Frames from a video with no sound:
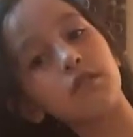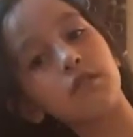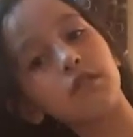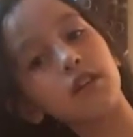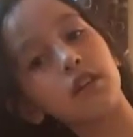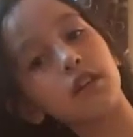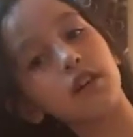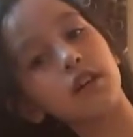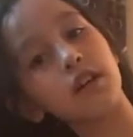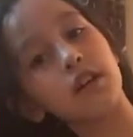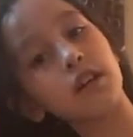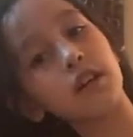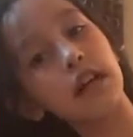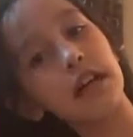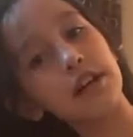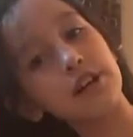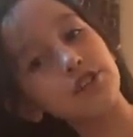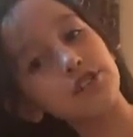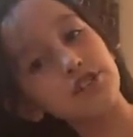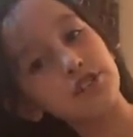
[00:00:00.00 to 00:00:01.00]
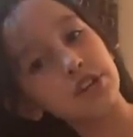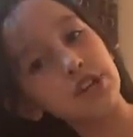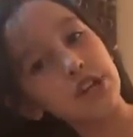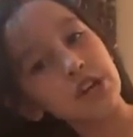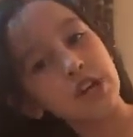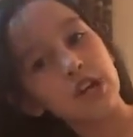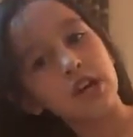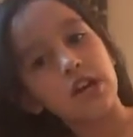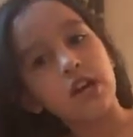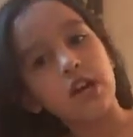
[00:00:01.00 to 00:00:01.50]
we're gonna
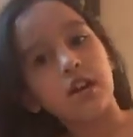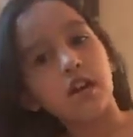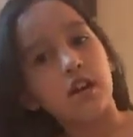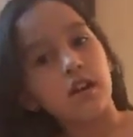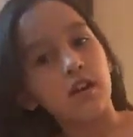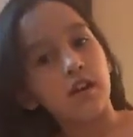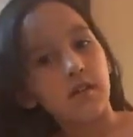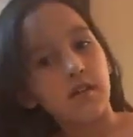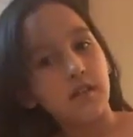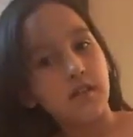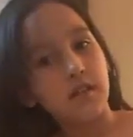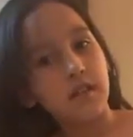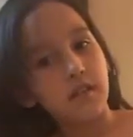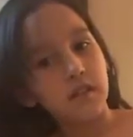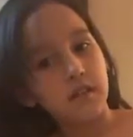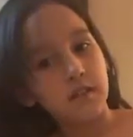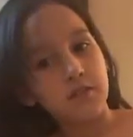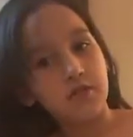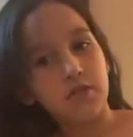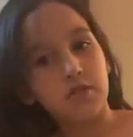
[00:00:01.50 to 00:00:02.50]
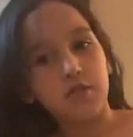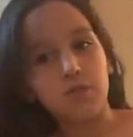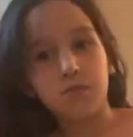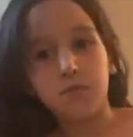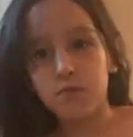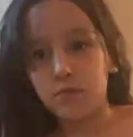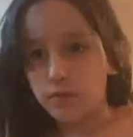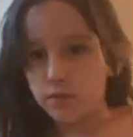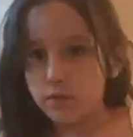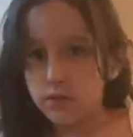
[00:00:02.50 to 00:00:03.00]
actually choose
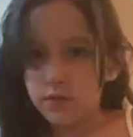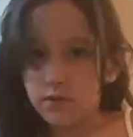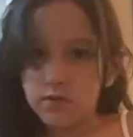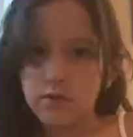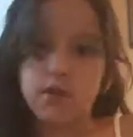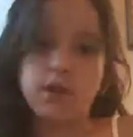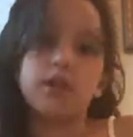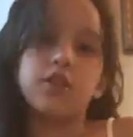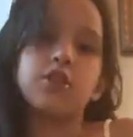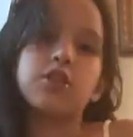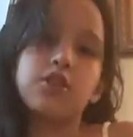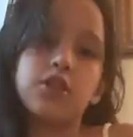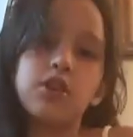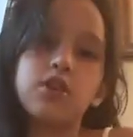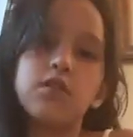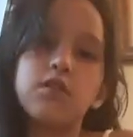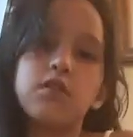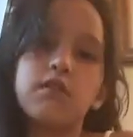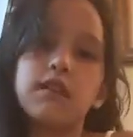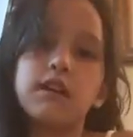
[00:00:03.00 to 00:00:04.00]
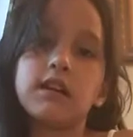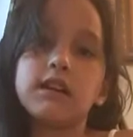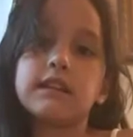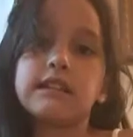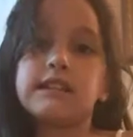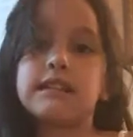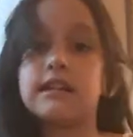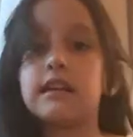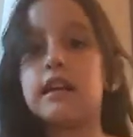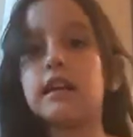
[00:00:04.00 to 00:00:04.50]
what we want to do and
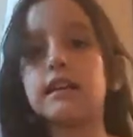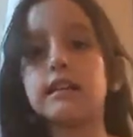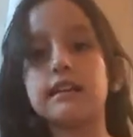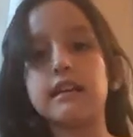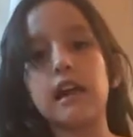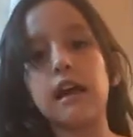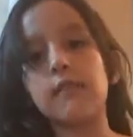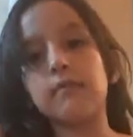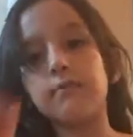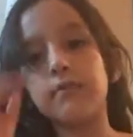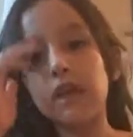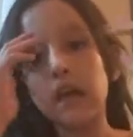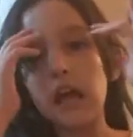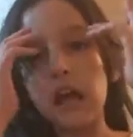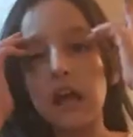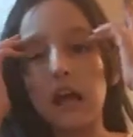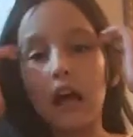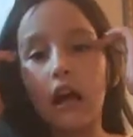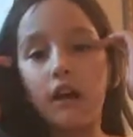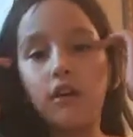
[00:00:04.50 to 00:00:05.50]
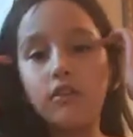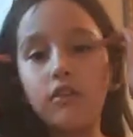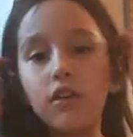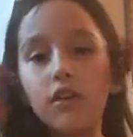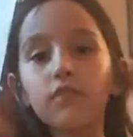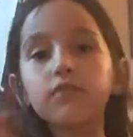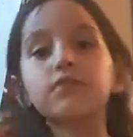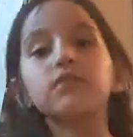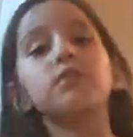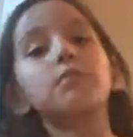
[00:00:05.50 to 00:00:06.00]
I don't know
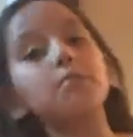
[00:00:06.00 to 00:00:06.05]
if